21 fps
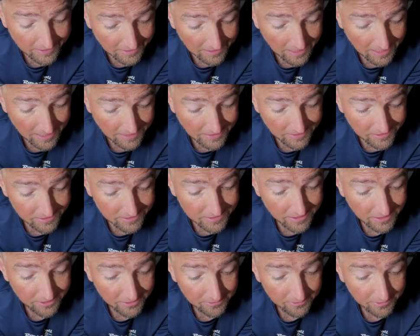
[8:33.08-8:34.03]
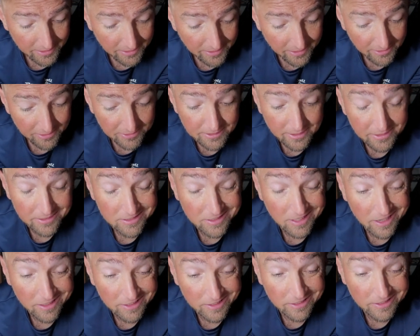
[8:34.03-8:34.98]
I can just tell you right now, this thing's
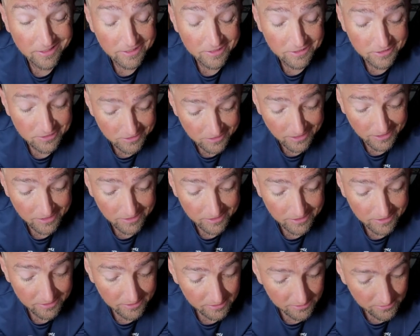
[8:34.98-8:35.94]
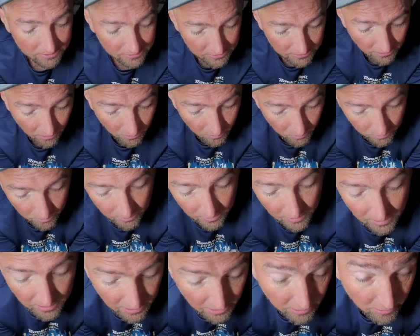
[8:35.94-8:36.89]
not gonna unstick. So
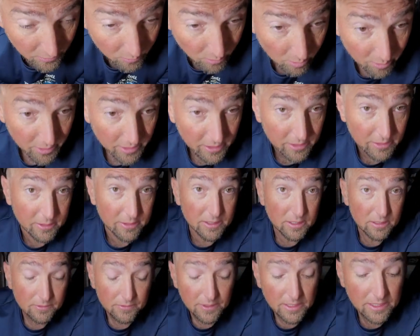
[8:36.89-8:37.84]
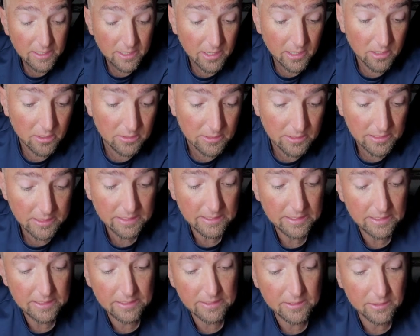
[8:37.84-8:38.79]
what we're gonna do in this video
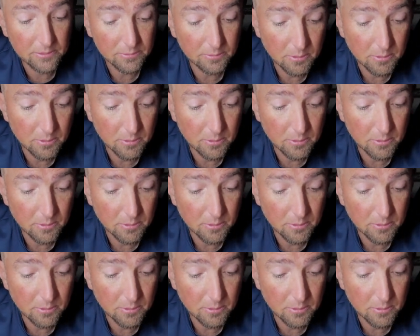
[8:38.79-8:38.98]
is